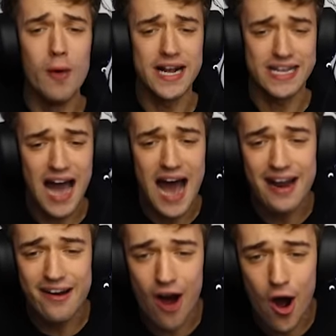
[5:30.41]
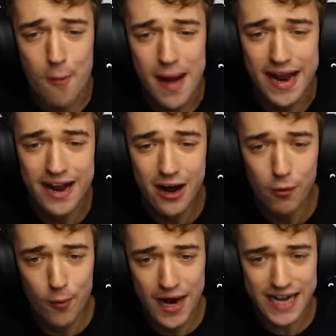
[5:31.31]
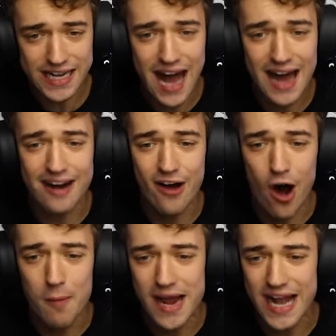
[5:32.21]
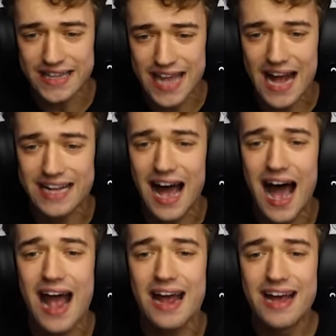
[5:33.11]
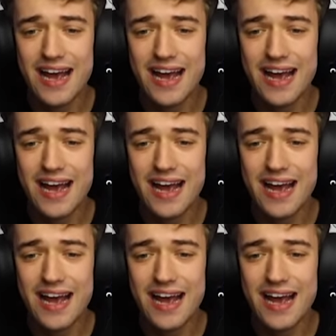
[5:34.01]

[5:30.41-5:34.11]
We got it, homie! We got it, homie! Hit that guy!